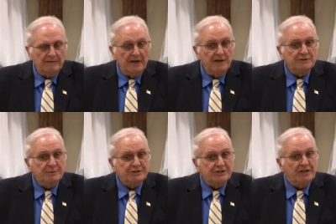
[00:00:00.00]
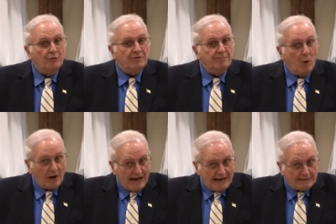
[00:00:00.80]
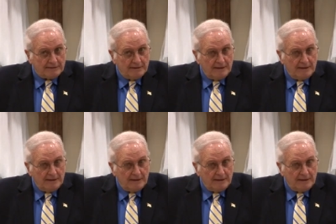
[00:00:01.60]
Then he was presented with more light.